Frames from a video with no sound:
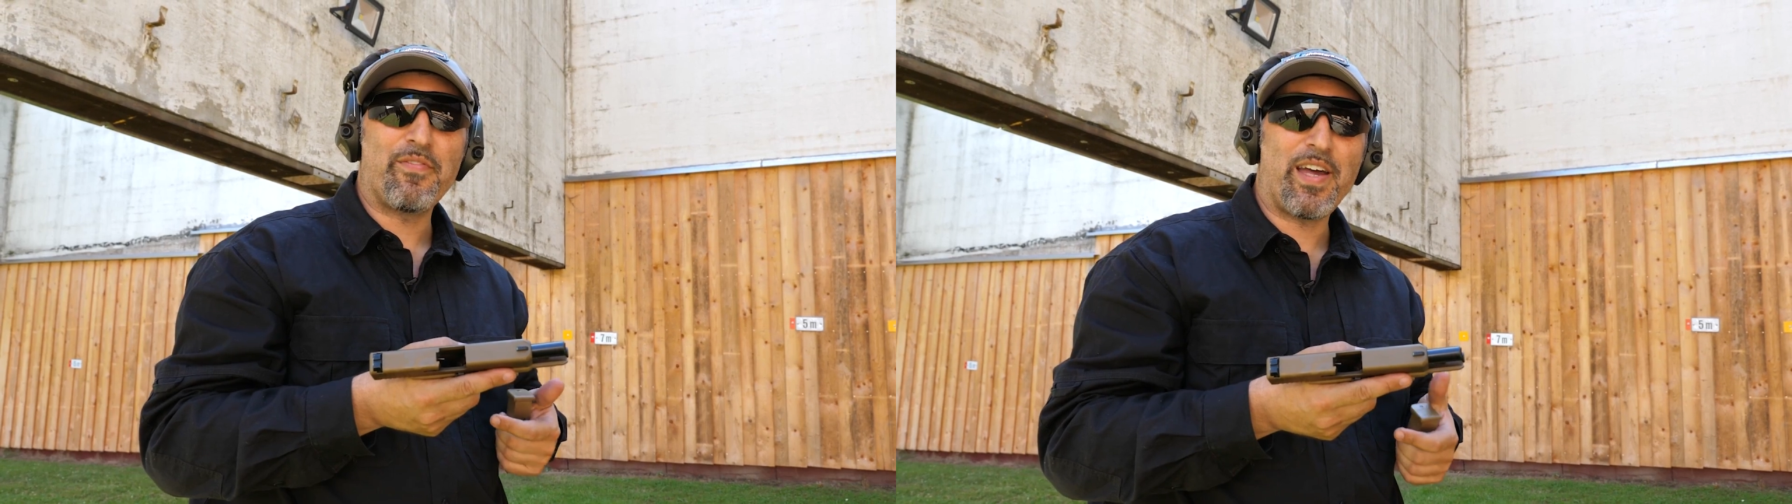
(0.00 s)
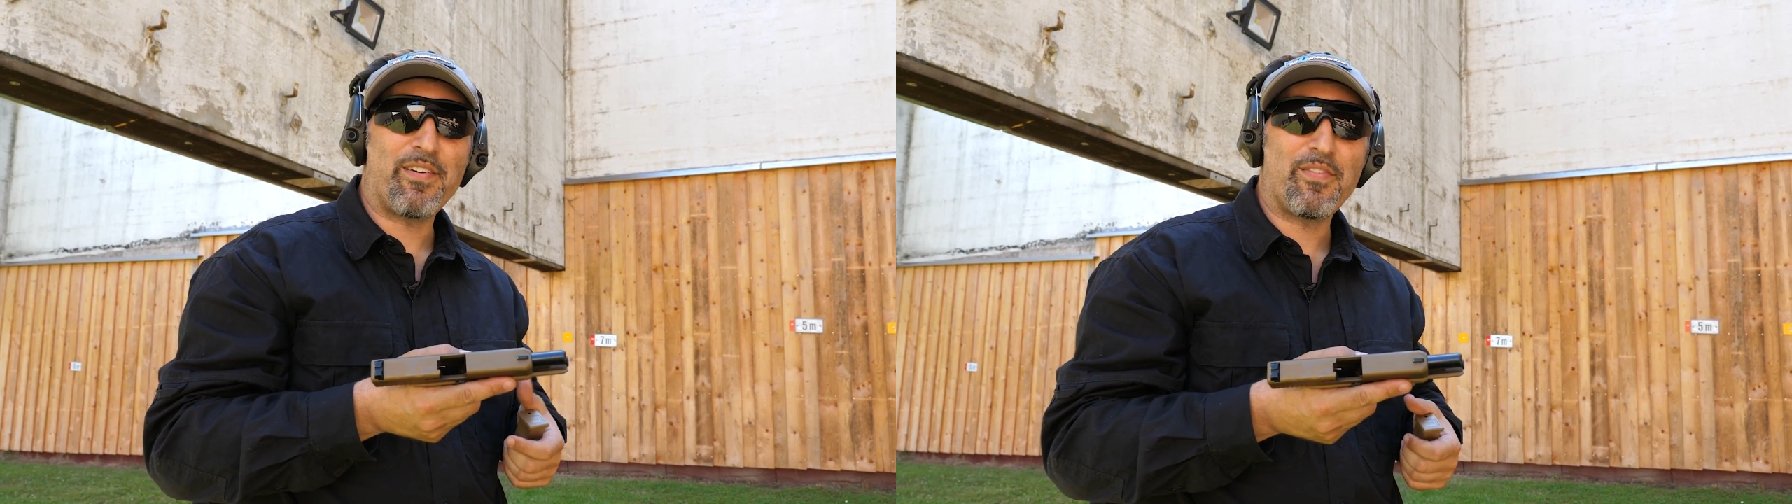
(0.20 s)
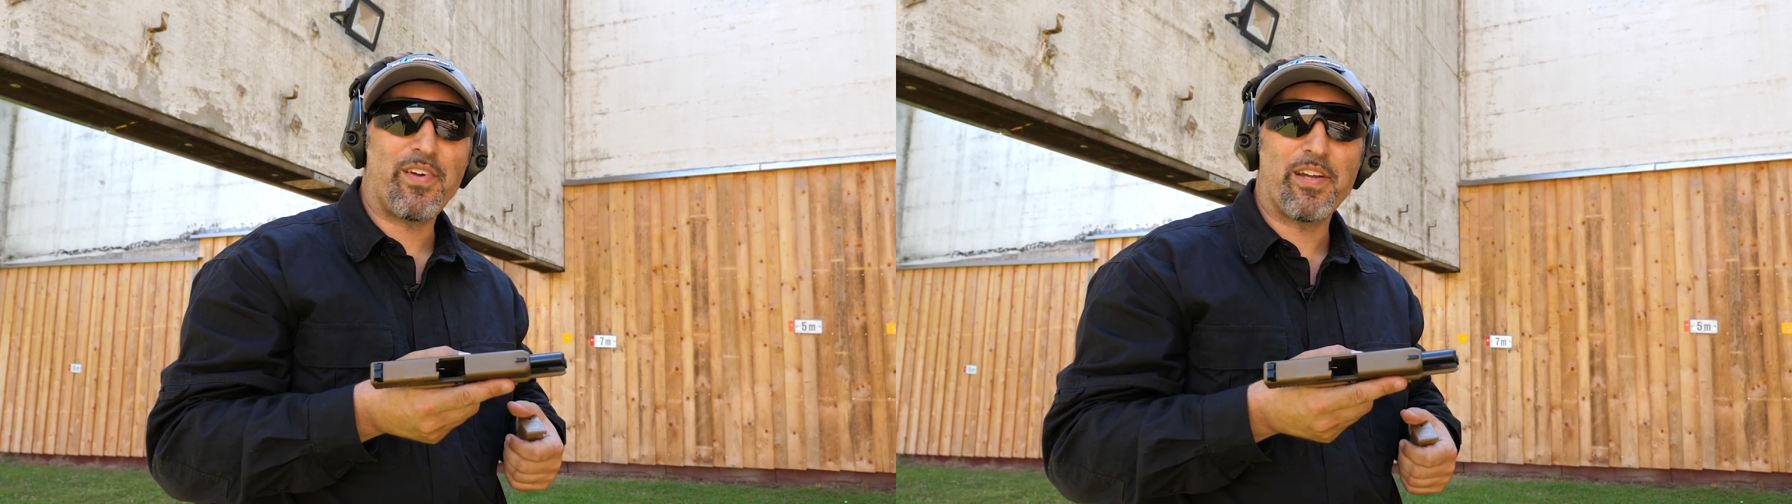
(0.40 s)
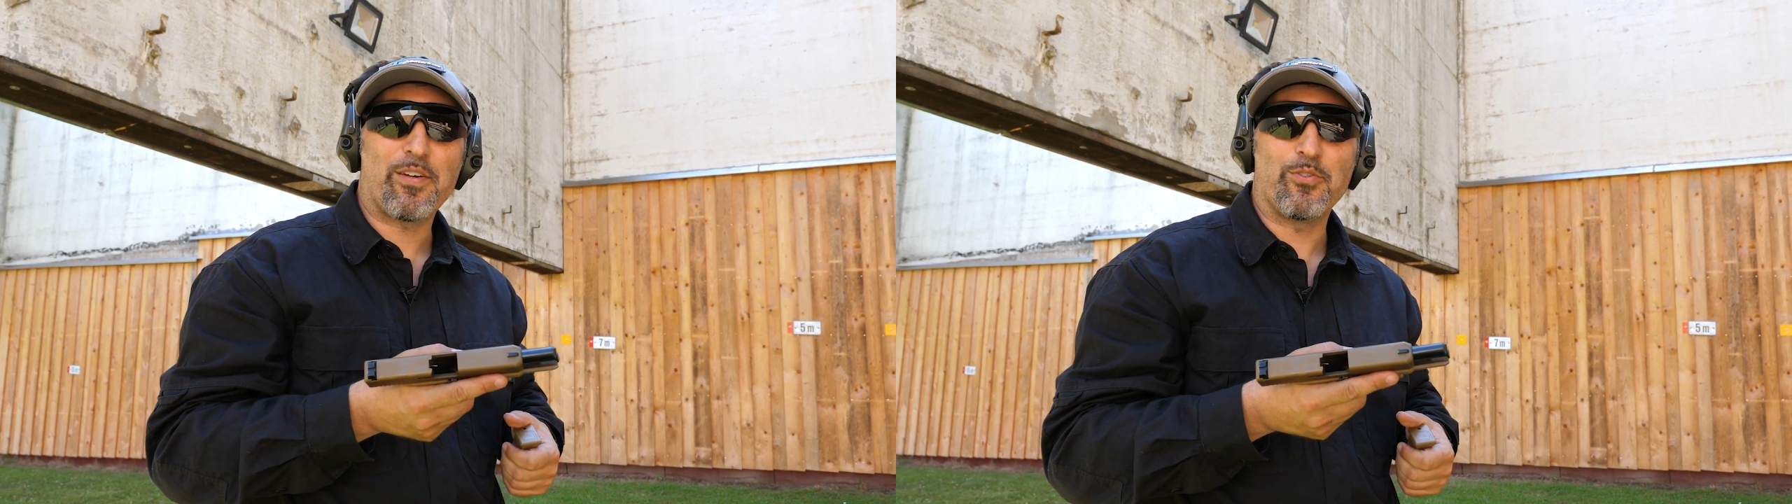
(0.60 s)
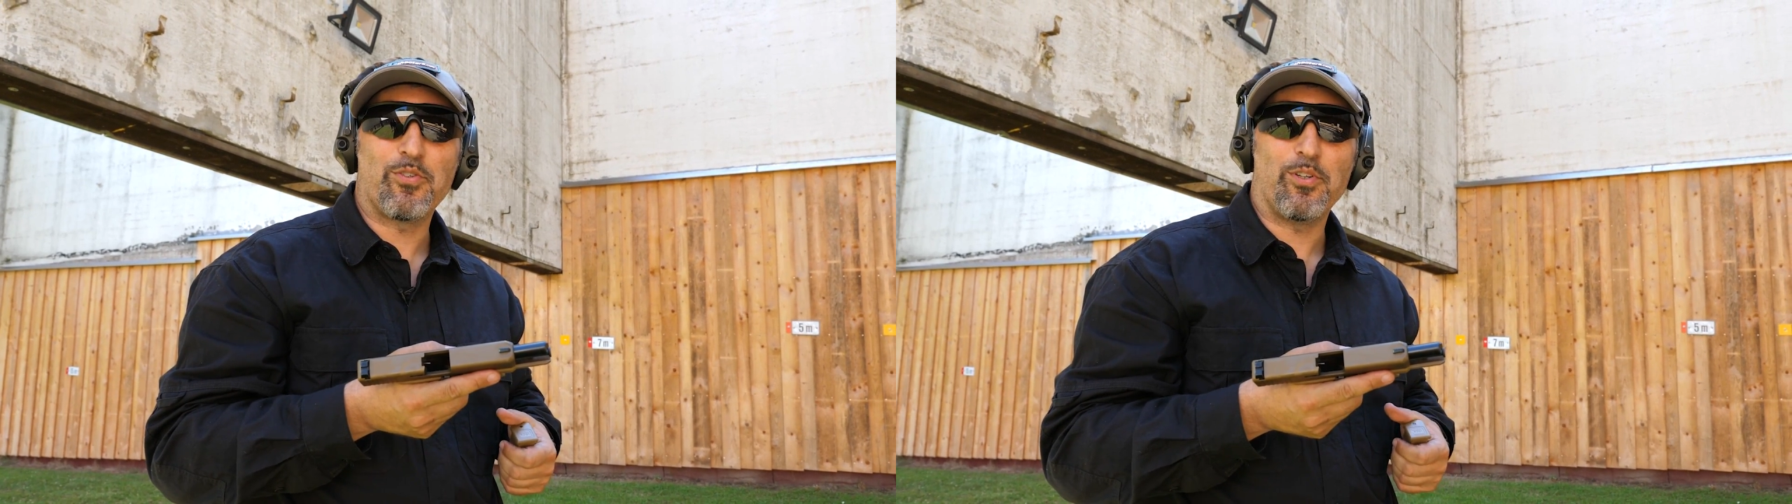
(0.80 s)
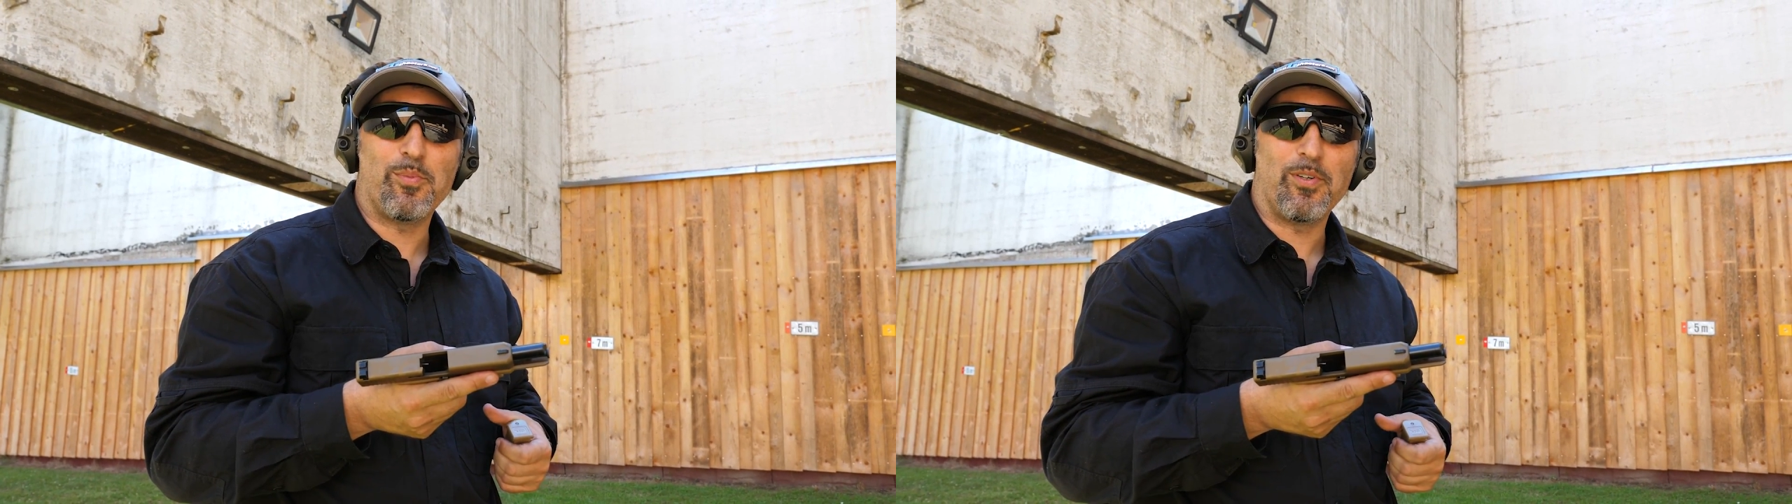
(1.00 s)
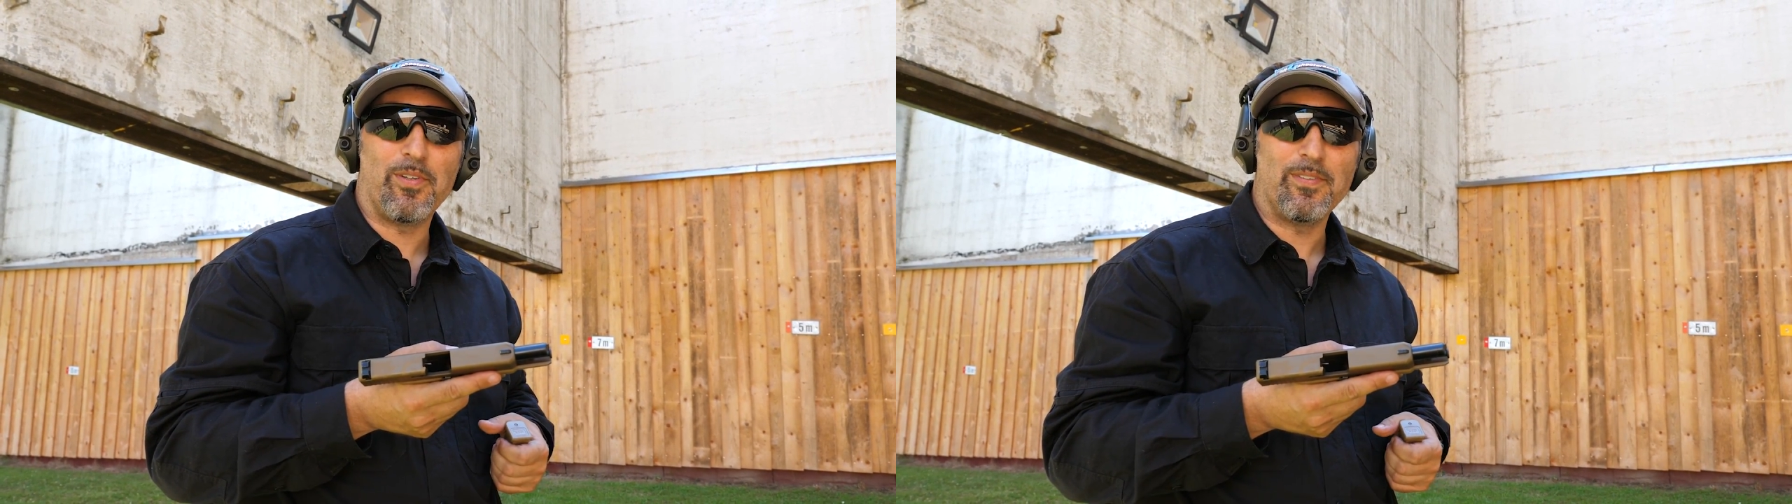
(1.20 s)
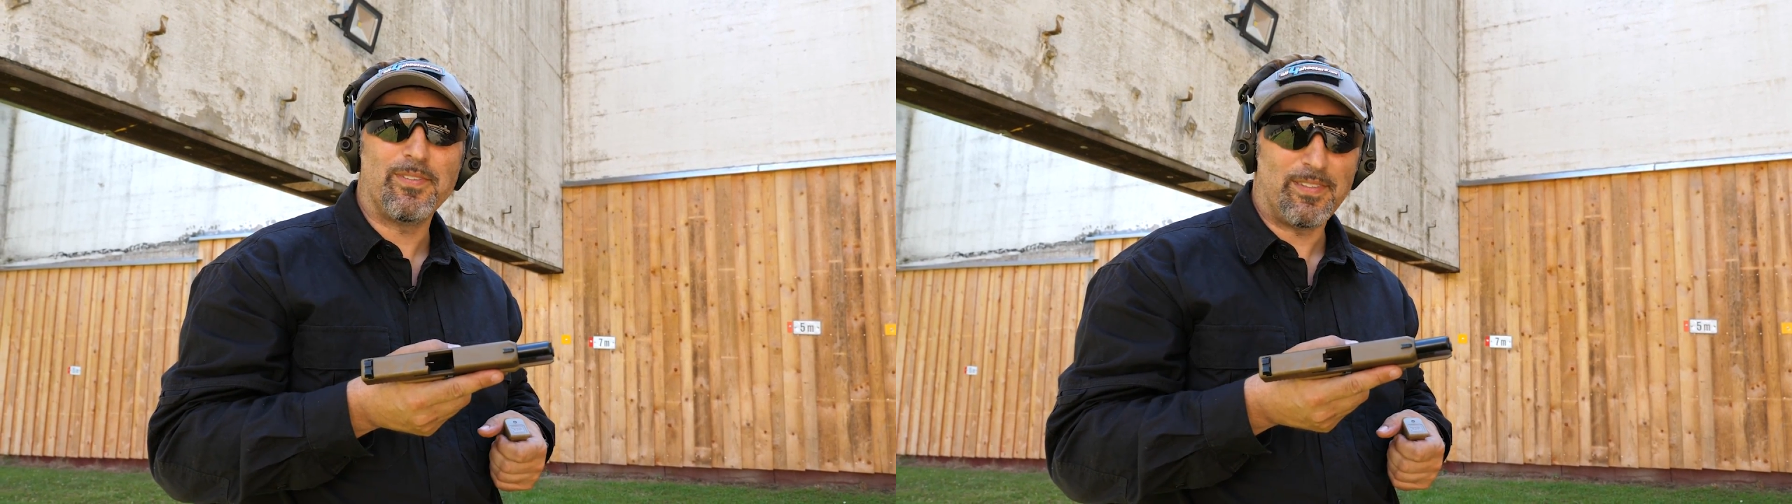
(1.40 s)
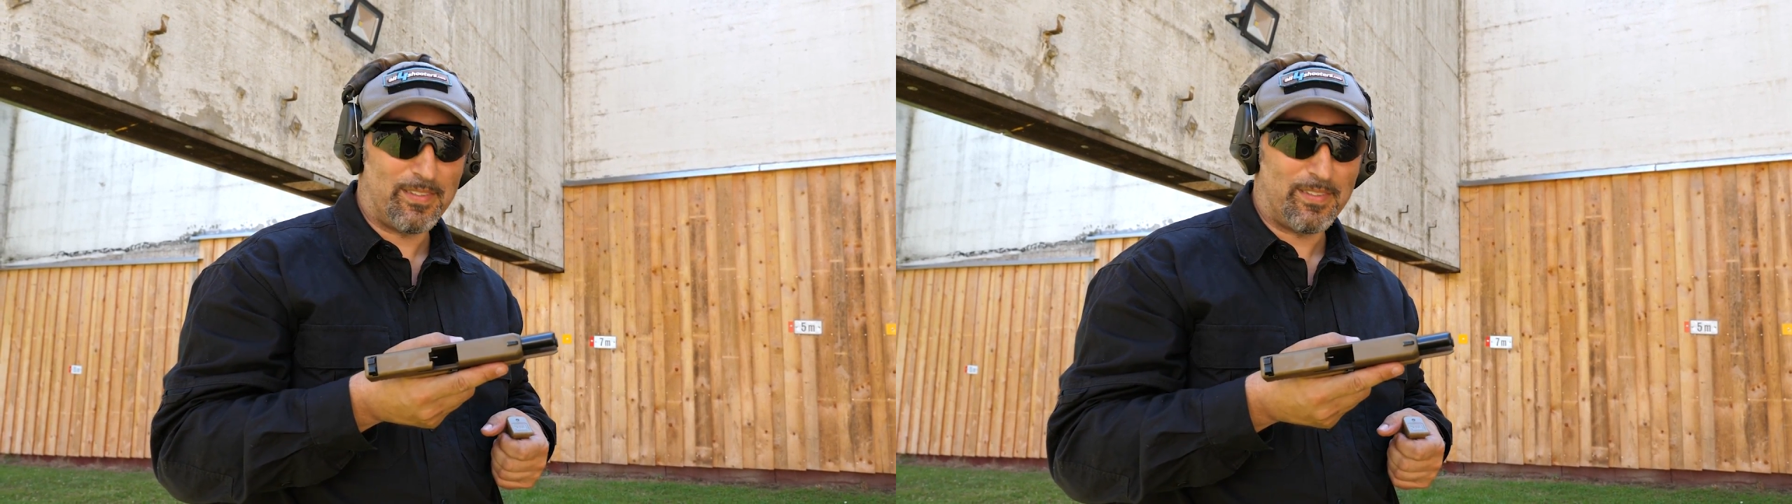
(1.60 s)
very, very controllable.